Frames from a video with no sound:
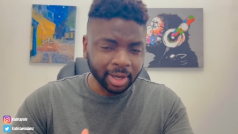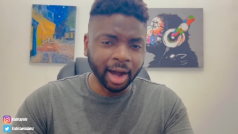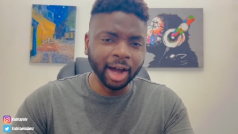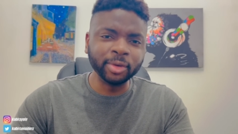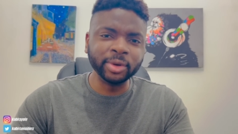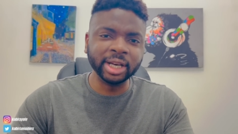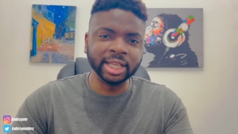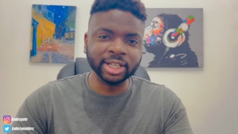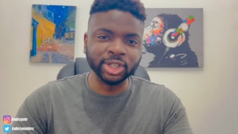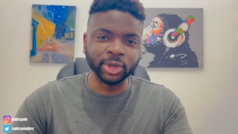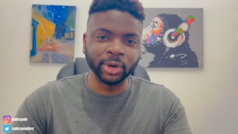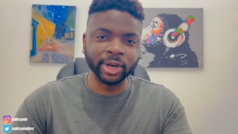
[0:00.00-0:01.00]
I really
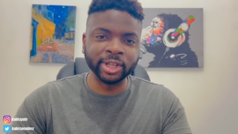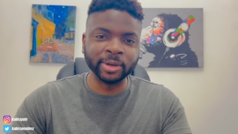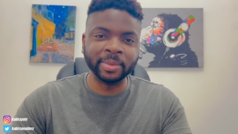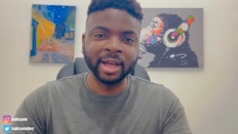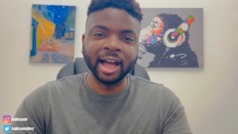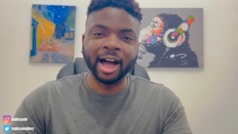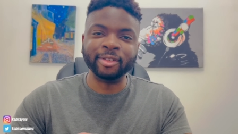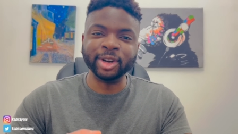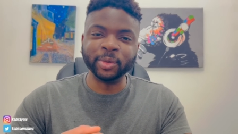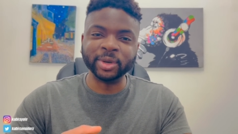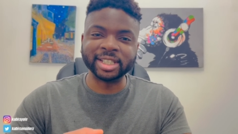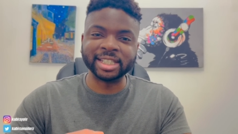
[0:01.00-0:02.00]
enjoy them. I really
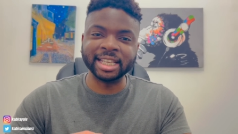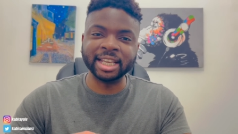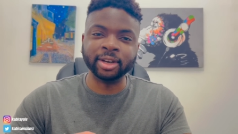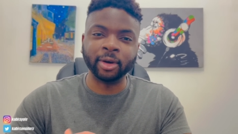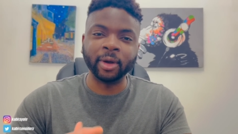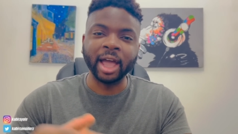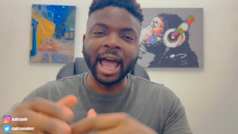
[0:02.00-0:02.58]
want to see, you know,